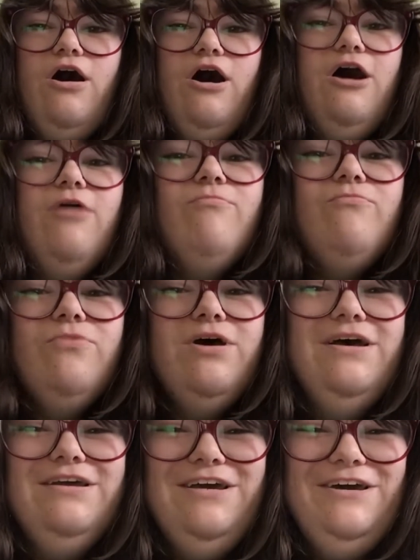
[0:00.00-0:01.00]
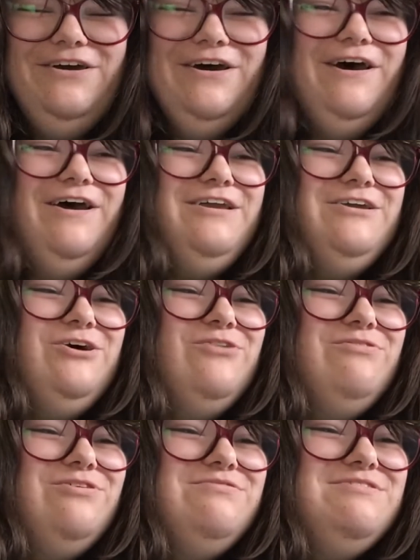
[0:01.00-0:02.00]
You know
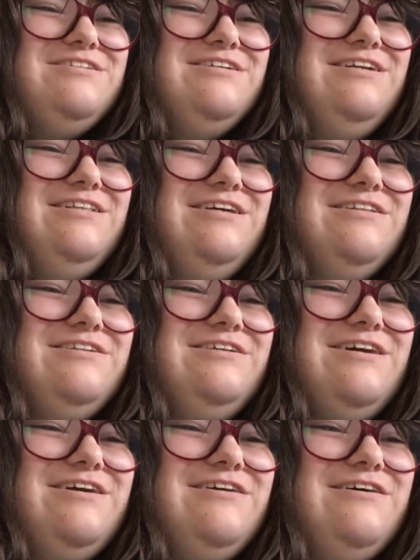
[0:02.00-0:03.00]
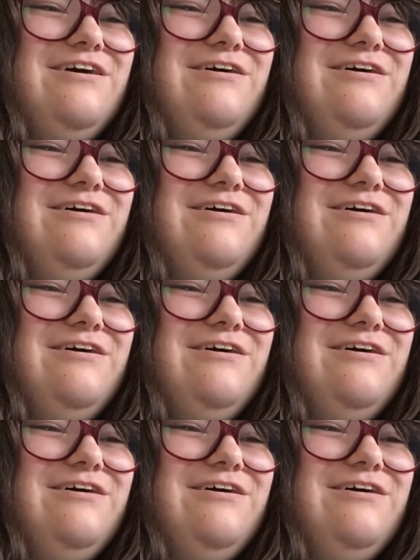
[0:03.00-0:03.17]
what I was thinking the other day,